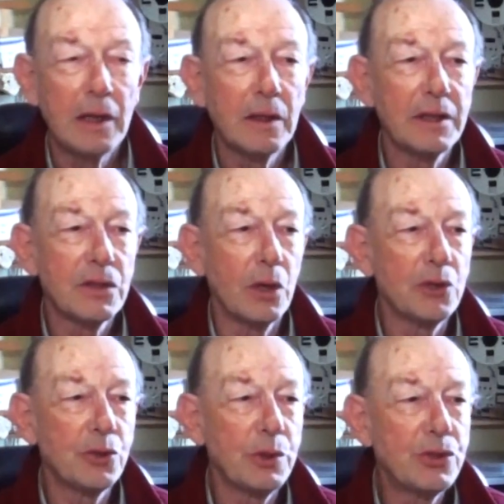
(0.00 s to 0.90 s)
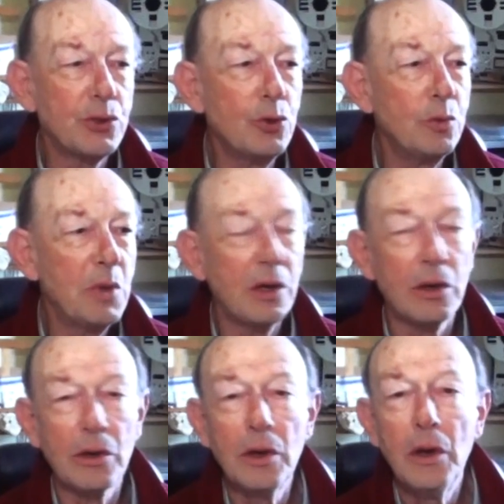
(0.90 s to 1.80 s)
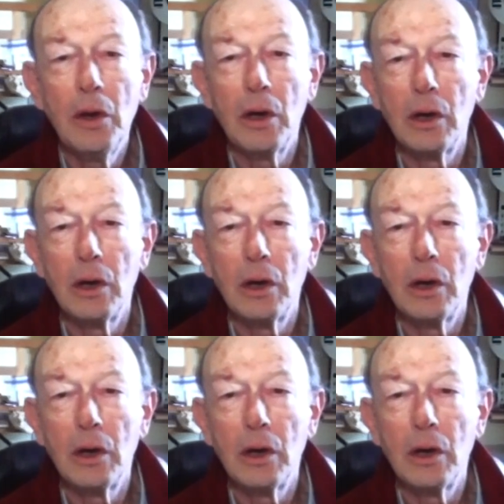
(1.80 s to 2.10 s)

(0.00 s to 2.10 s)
and let's also assume here